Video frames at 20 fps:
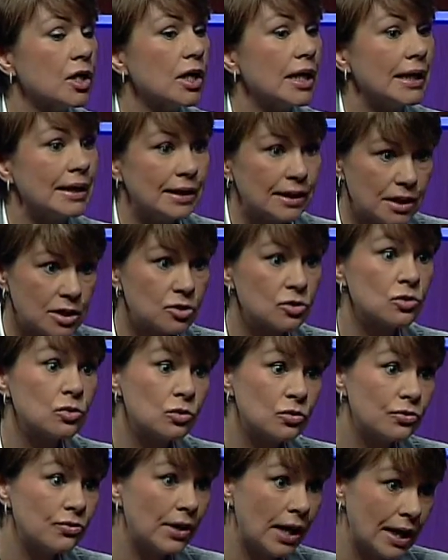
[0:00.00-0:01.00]
at least 2
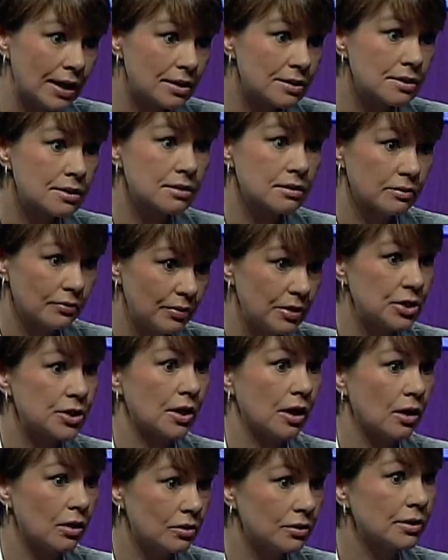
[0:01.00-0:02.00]
fax, which
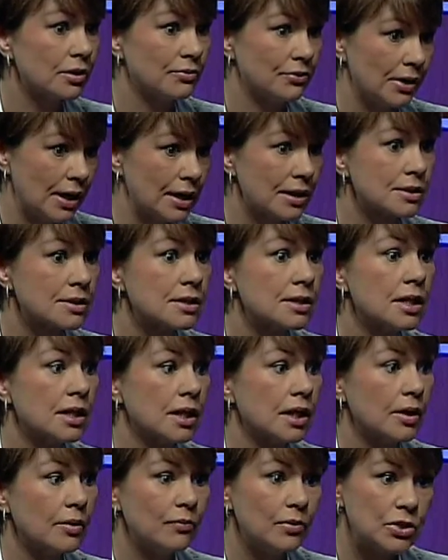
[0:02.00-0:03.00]
are auto-faxed,
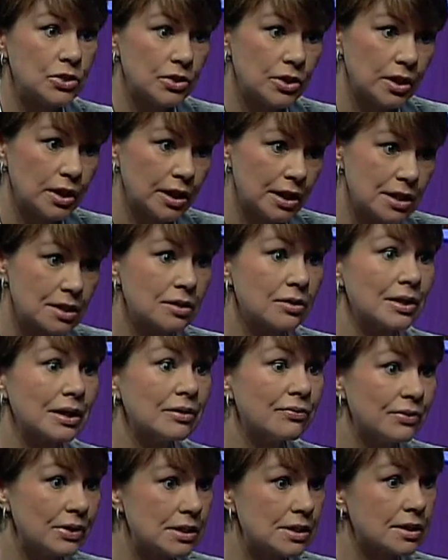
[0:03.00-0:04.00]
which history
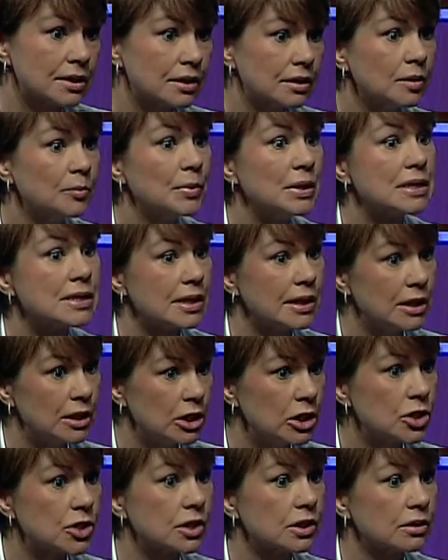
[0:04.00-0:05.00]
and physical means
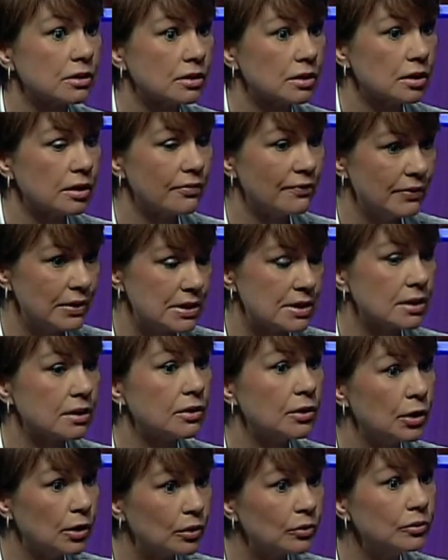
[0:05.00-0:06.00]
initial
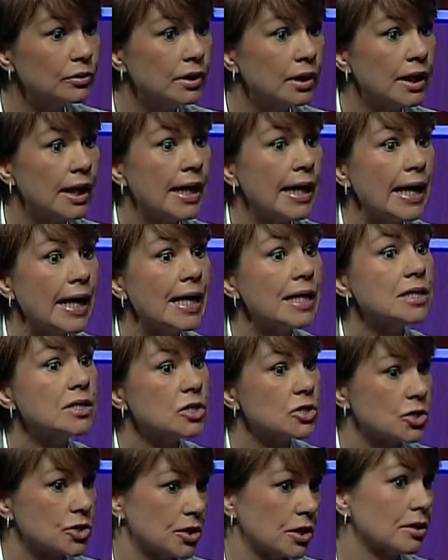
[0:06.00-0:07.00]
visit note and
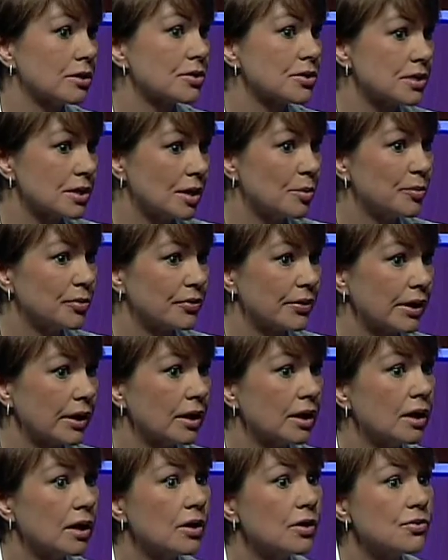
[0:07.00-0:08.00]
discharge summary.
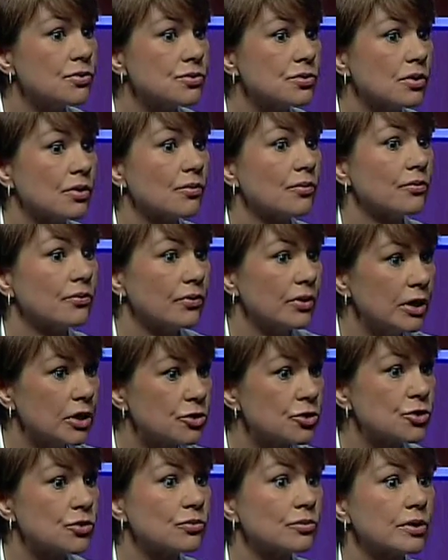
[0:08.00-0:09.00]
So
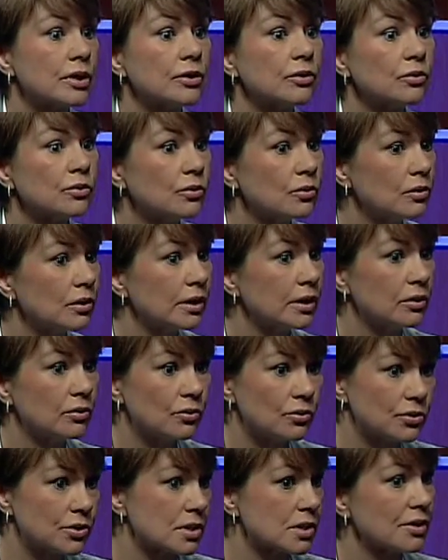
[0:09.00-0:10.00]
ensure not only
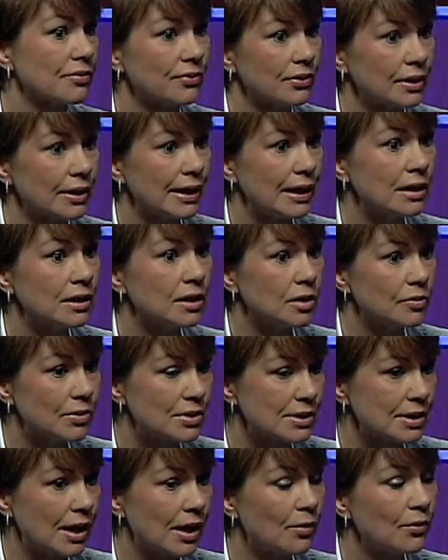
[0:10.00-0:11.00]
doctors affiliated
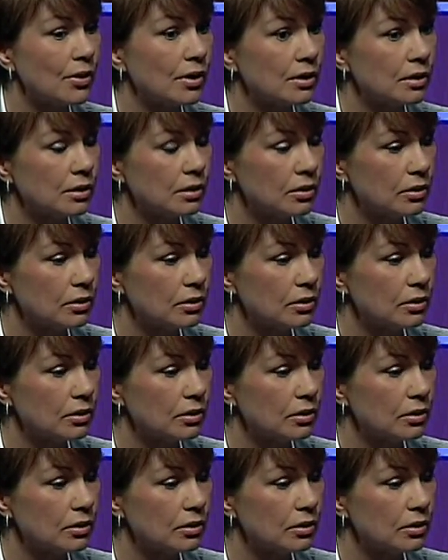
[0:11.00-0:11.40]
with our